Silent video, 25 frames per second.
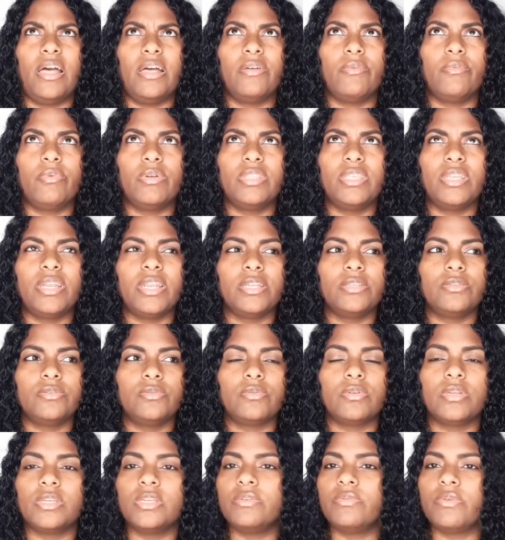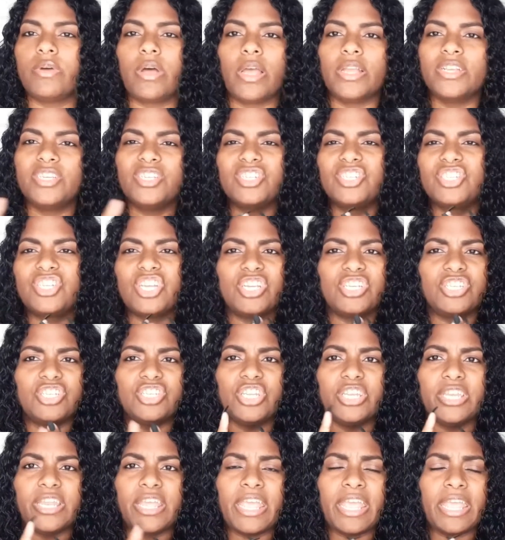what did I do? It, I just changed
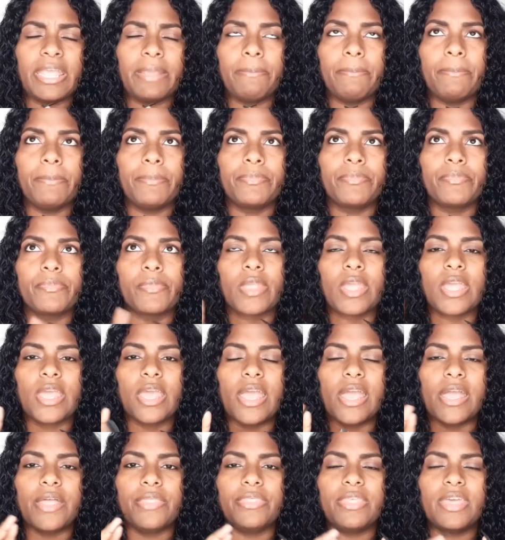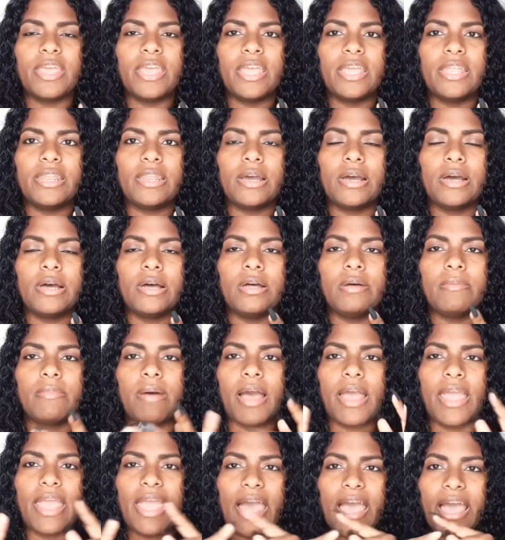the name, and then um,
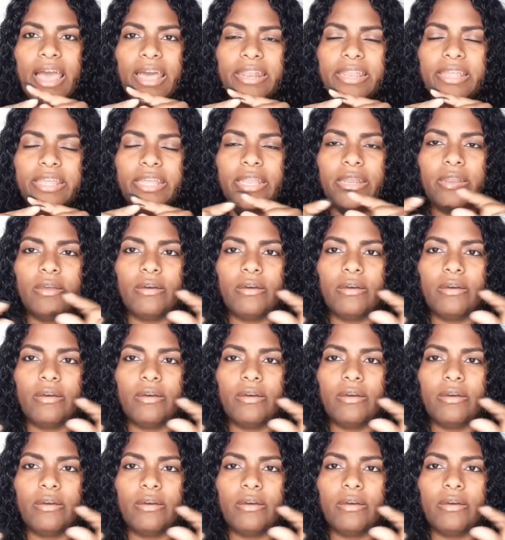I added